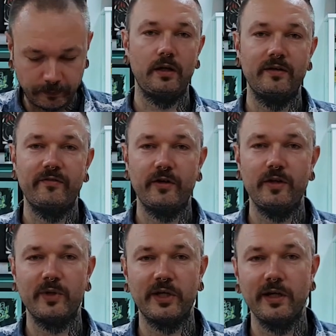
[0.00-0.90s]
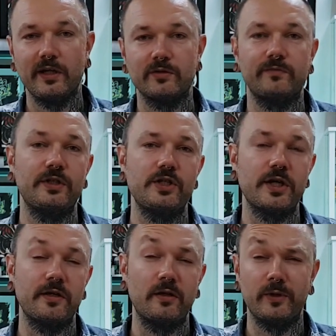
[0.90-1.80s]
In the very beginnings of this
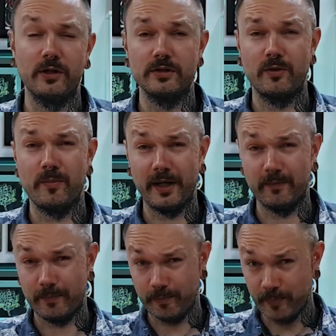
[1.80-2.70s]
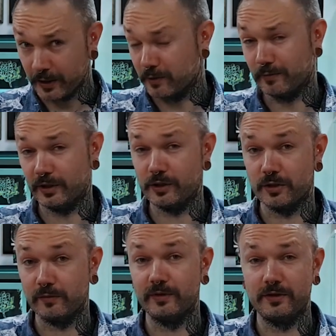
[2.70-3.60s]
channel, we also made a bigger
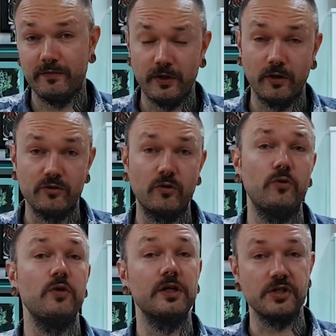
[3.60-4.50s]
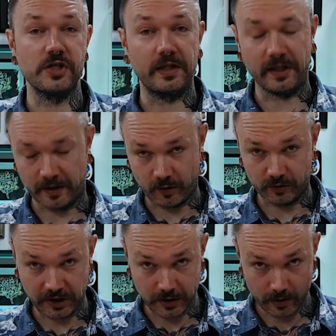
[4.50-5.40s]
version of this video, so you can check that
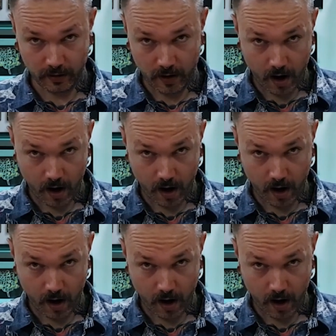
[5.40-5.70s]
out here